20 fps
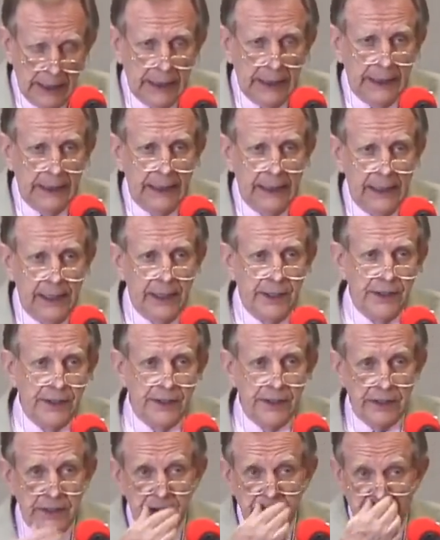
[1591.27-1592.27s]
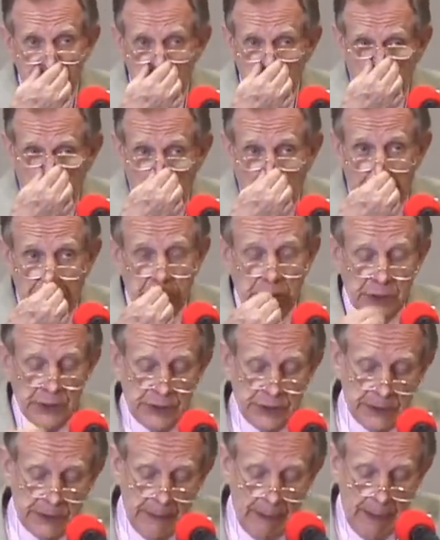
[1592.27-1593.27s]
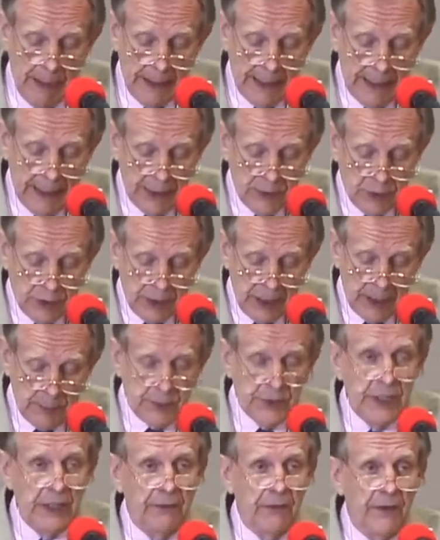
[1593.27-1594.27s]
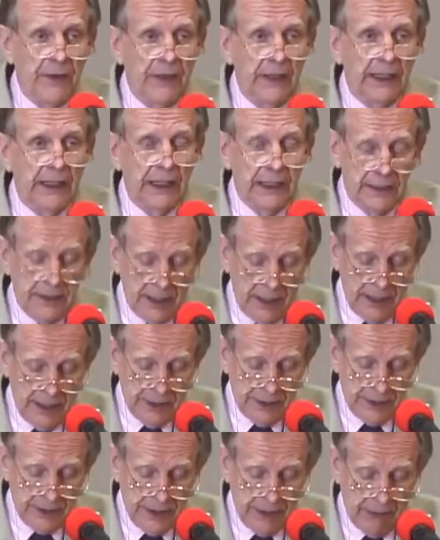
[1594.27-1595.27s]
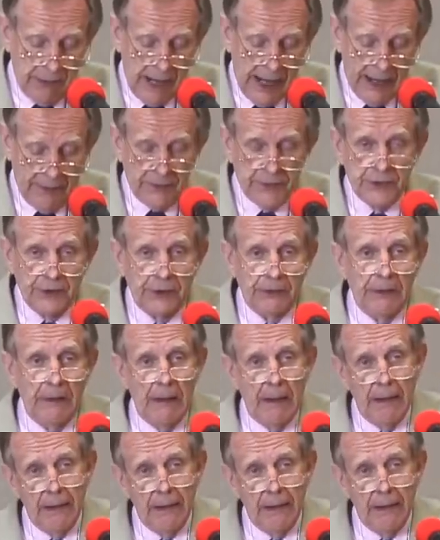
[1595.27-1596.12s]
in his subconscious and shapes everything he does thereafter.